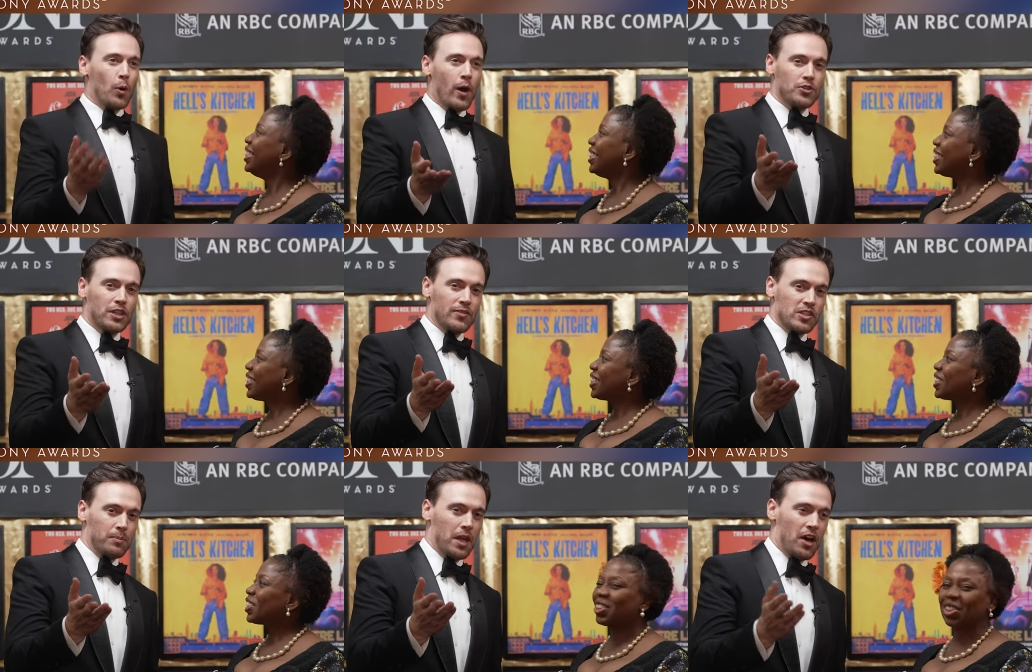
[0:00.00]
Speaker 1: why don't you give
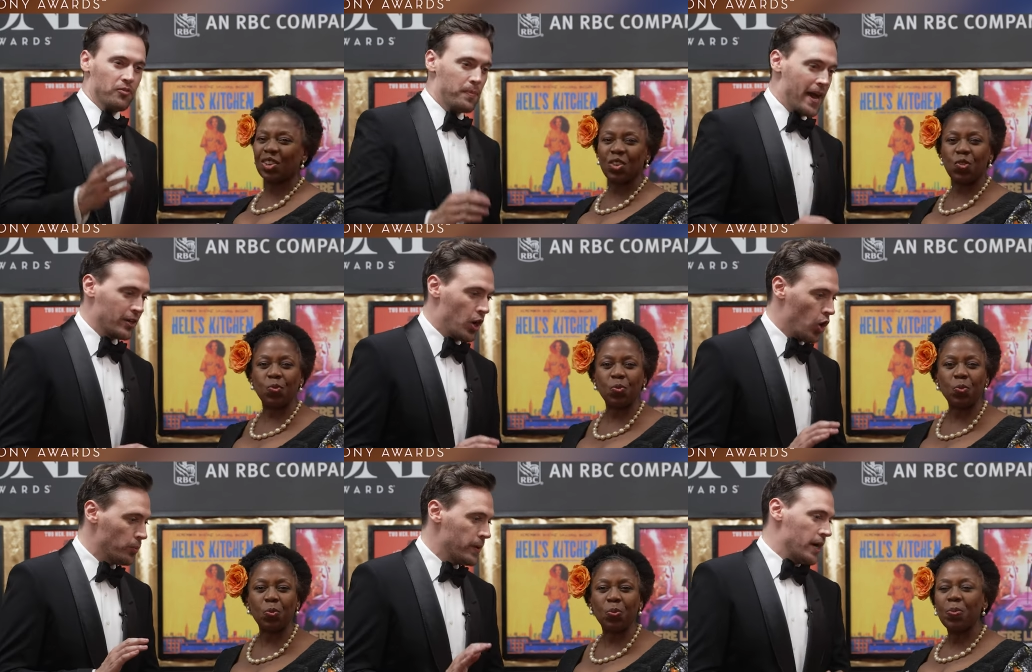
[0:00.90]
some love back
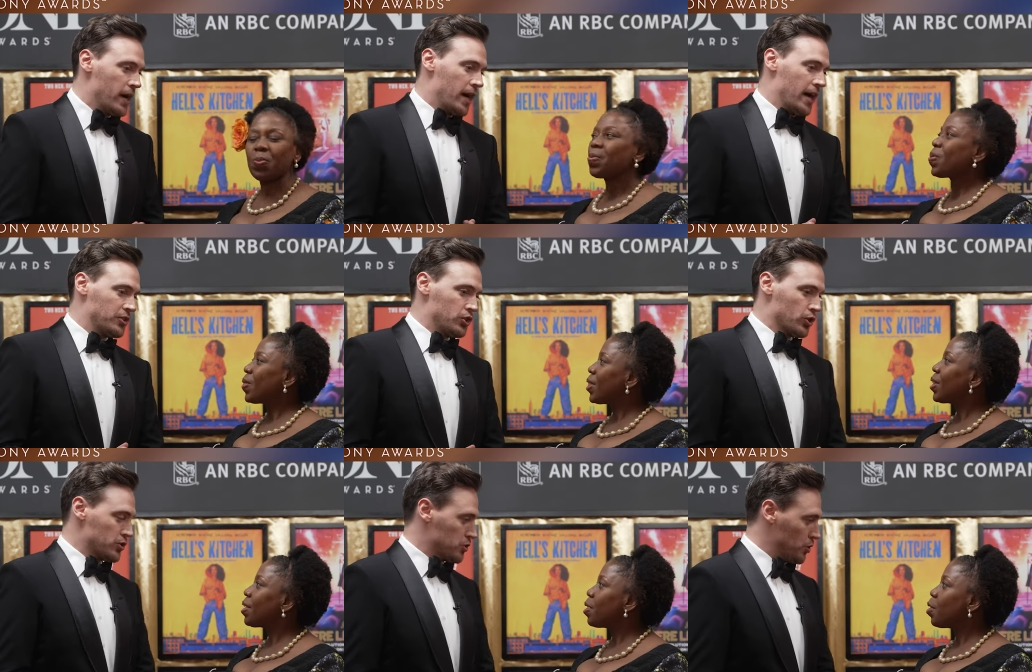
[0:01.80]
home uh, to
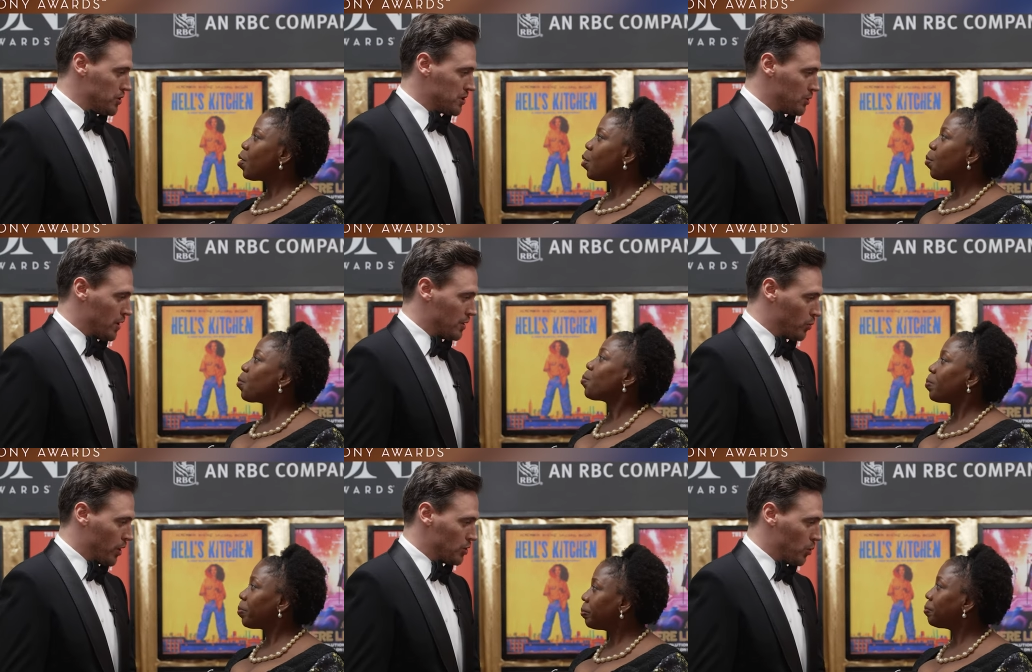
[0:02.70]
your students and, and
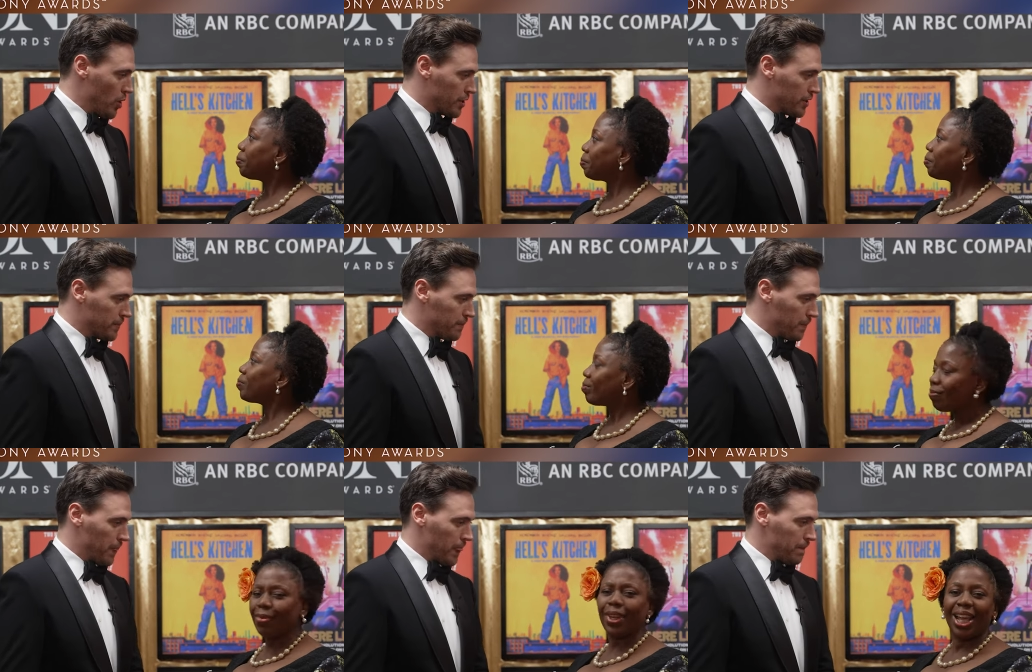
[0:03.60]
where you work?
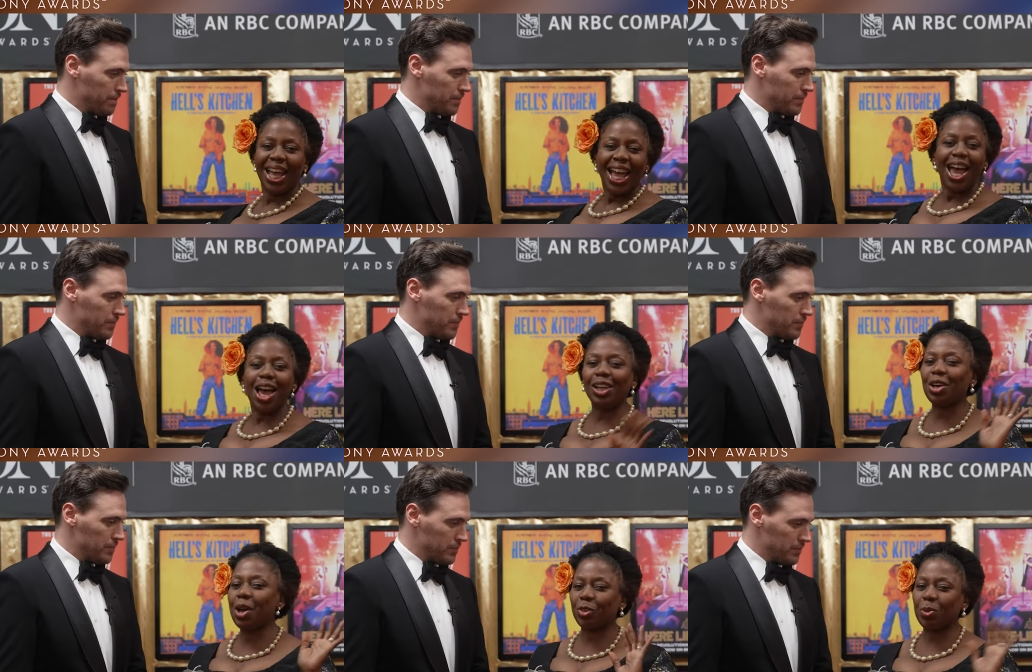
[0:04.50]

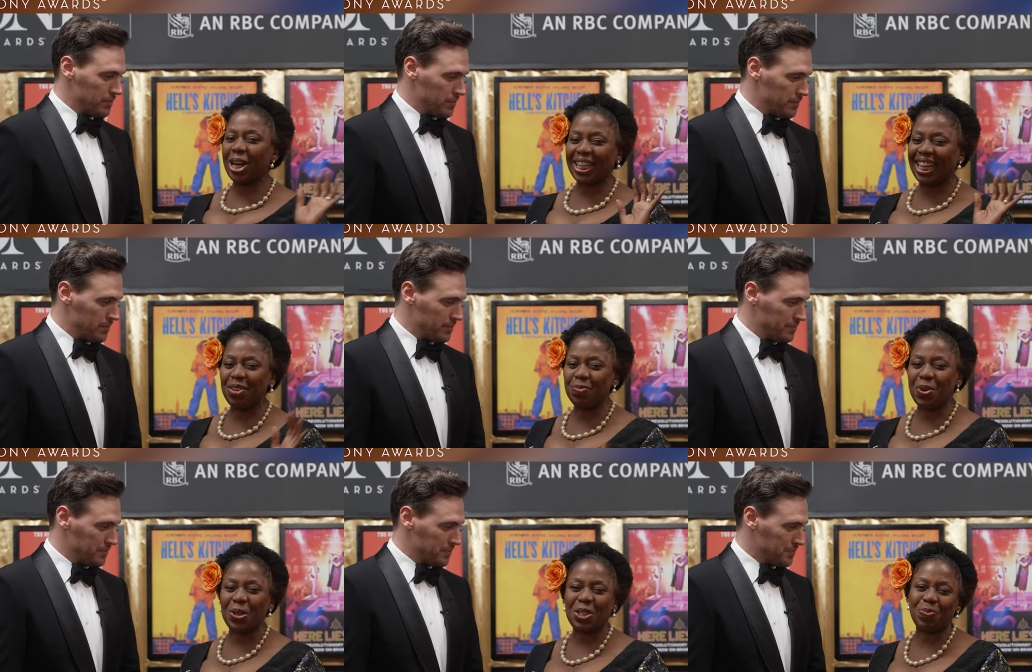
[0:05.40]
Speaker 2: hello everybody in
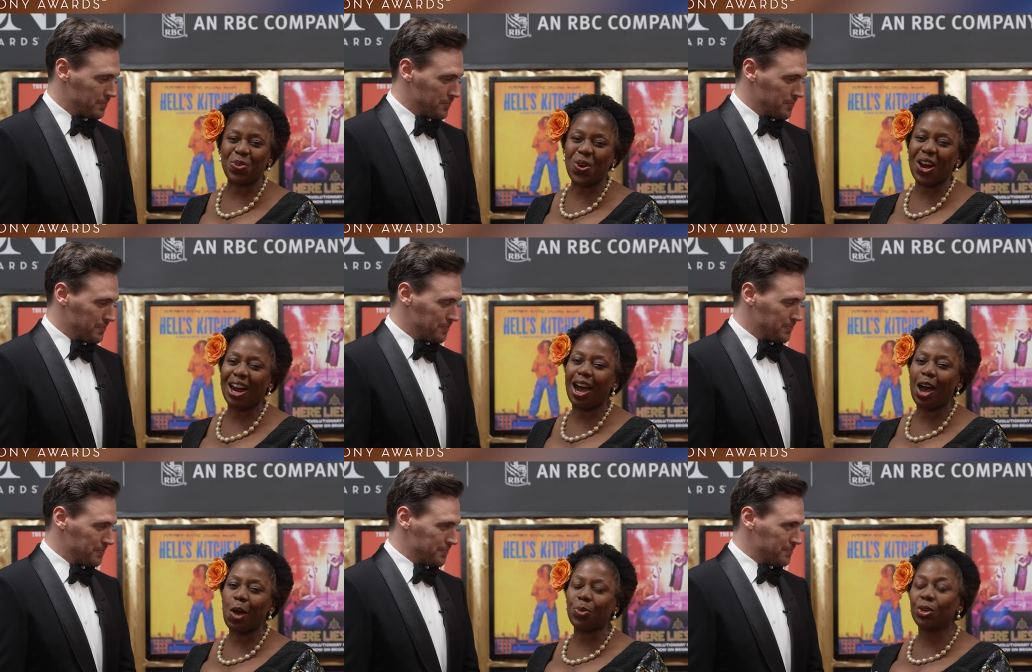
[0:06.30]
Baltimore.
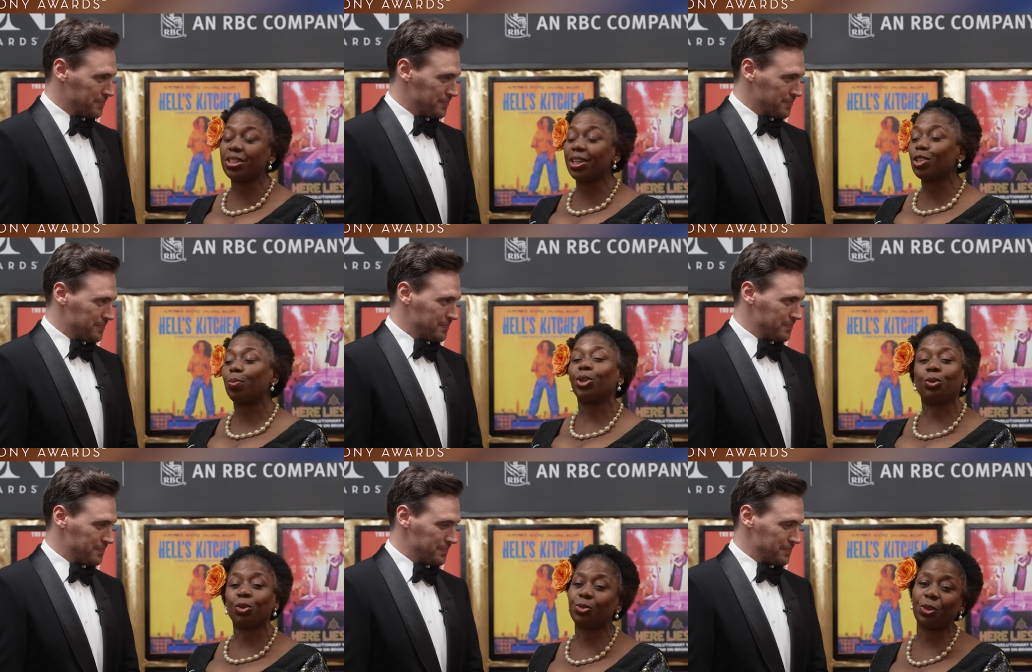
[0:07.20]
Um, there is such a
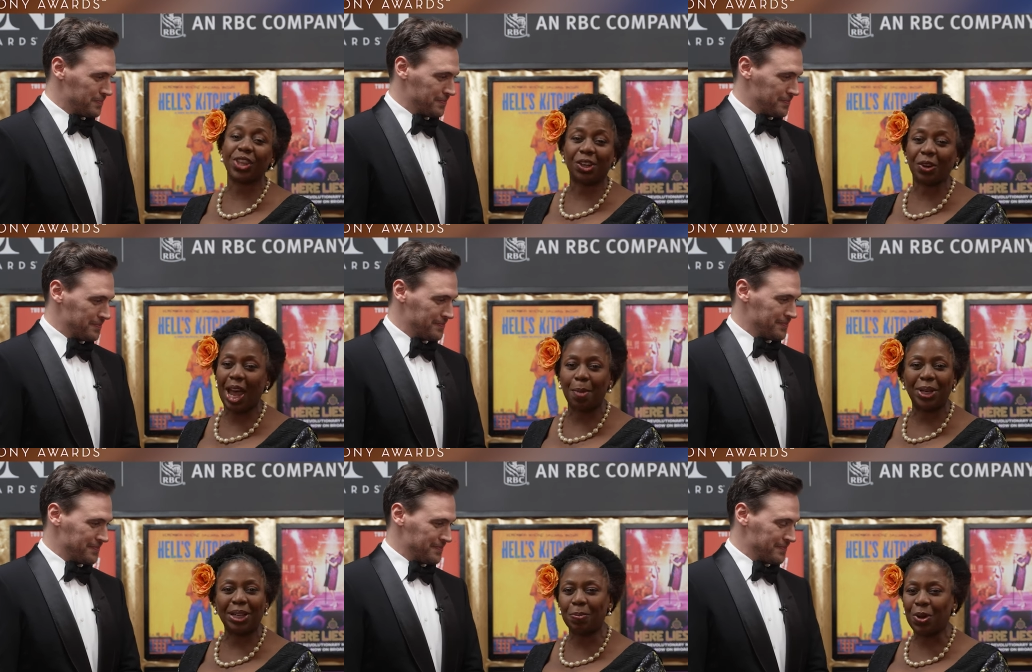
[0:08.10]
beautiful theater
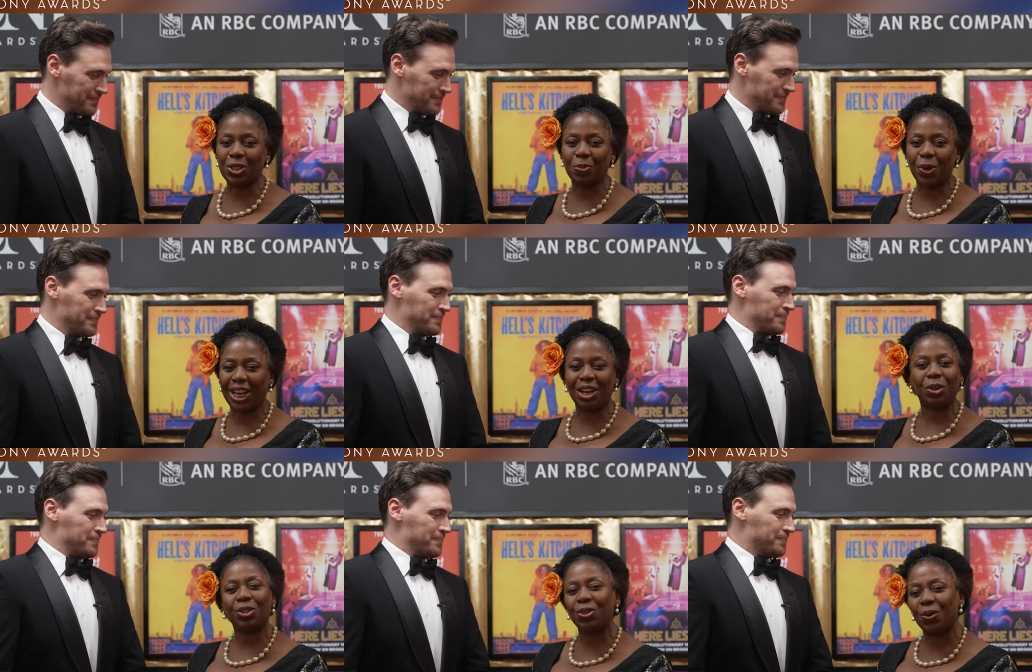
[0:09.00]
happening in Baltimore, and I know
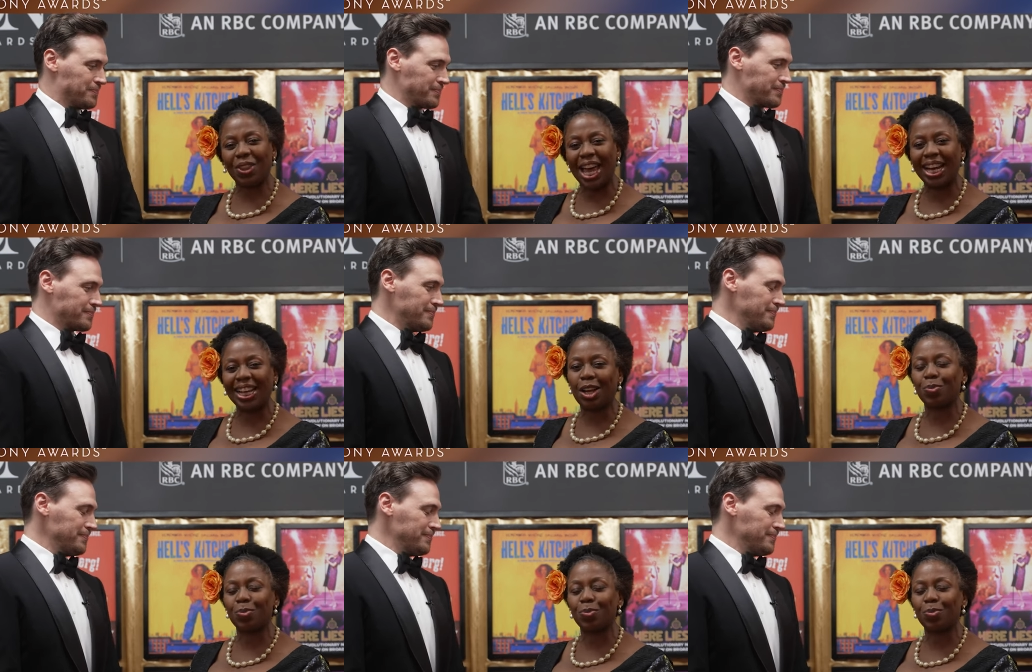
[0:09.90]
you know that, and I'm